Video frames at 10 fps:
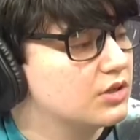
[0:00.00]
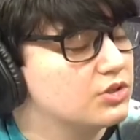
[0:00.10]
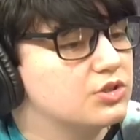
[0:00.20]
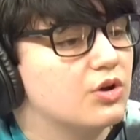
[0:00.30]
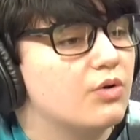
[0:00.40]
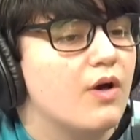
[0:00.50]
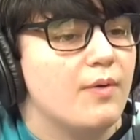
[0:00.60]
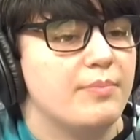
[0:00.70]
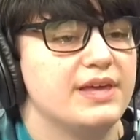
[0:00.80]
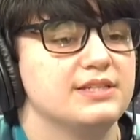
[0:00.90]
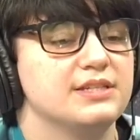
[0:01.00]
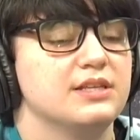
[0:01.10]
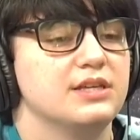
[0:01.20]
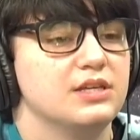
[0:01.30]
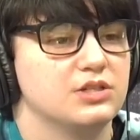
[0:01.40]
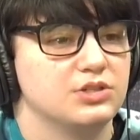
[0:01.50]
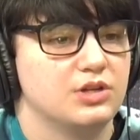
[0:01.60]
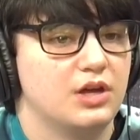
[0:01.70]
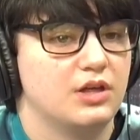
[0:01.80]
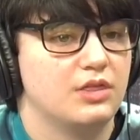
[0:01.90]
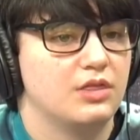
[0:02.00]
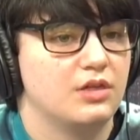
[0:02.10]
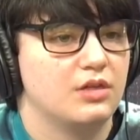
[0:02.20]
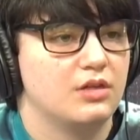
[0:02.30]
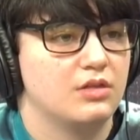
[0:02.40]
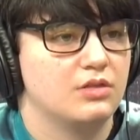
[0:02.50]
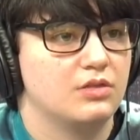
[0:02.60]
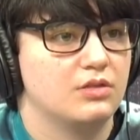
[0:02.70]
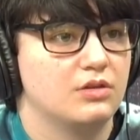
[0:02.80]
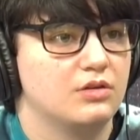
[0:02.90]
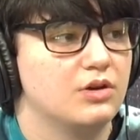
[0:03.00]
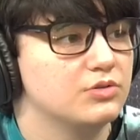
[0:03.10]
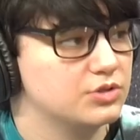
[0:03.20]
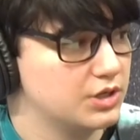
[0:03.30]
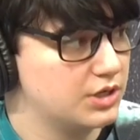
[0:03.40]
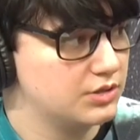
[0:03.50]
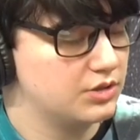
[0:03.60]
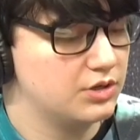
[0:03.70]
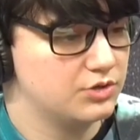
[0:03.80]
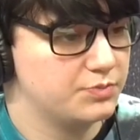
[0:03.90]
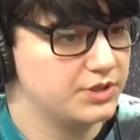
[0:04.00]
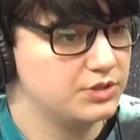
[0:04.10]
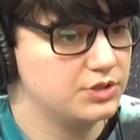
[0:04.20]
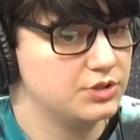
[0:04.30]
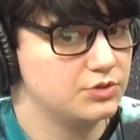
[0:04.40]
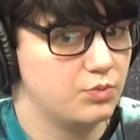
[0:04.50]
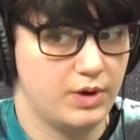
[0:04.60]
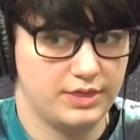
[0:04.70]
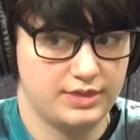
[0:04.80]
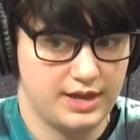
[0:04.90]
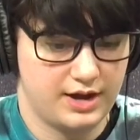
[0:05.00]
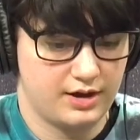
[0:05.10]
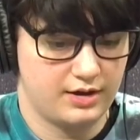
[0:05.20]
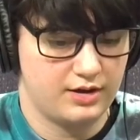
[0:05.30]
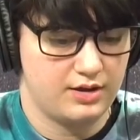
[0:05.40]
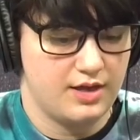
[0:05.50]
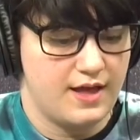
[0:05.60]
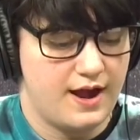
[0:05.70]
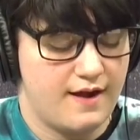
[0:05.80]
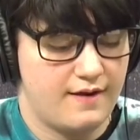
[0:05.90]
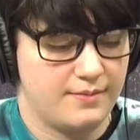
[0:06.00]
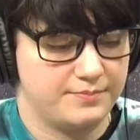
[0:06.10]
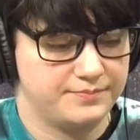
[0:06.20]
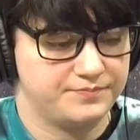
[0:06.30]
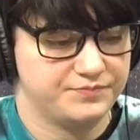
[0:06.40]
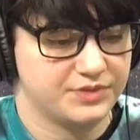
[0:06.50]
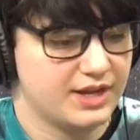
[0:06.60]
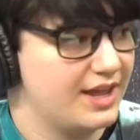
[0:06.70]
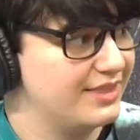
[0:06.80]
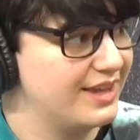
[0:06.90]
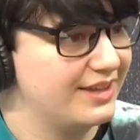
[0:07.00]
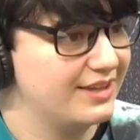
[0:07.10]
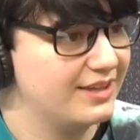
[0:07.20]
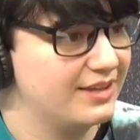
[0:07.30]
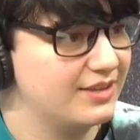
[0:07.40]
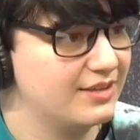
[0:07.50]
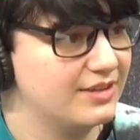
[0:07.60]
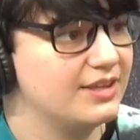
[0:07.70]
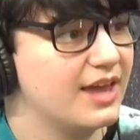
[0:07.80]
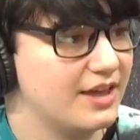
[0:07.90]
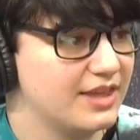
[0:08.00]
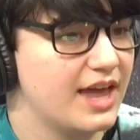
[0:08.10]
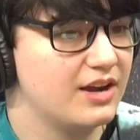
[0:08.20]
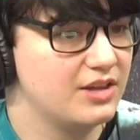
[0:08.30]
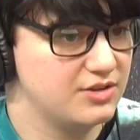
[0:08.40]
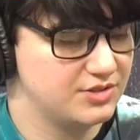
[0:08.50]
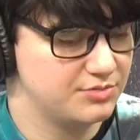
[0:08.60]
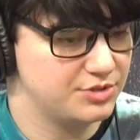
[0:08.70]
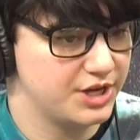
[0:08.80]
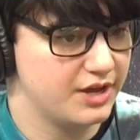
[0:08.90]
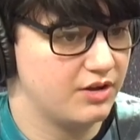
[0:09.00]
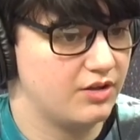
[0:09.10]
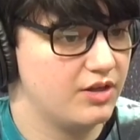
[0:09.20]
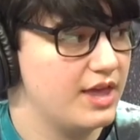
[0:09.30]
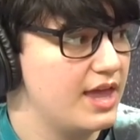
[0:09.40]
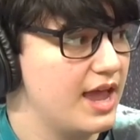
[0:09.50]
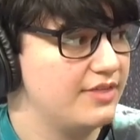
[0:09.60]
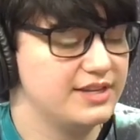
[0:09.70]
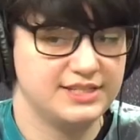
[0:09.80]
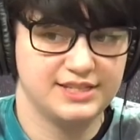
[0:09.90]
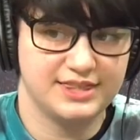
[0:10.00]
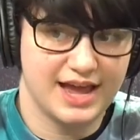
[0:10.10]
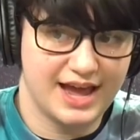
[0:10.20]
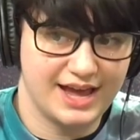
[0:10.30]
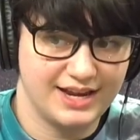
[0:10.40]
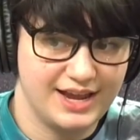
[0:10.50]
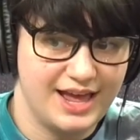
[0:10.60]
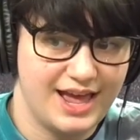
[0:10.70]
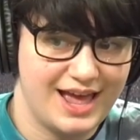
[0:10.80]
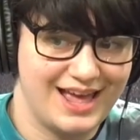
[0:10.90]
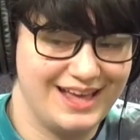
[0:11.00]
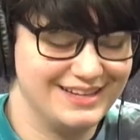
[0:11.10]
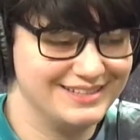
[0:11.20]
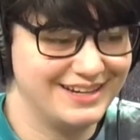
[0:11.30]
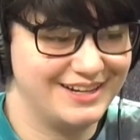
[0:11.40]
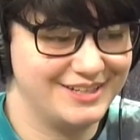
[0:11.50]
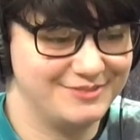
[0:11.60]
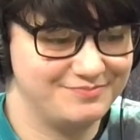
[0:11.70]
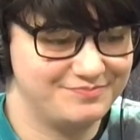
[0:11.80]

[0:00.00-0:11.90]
So basically, uh, the ghost hunt, the Ghostbusters went there. Um, they have like they, a YouTube channel. Yeah, yeah, they had a YouTube channel, and they did that, and um,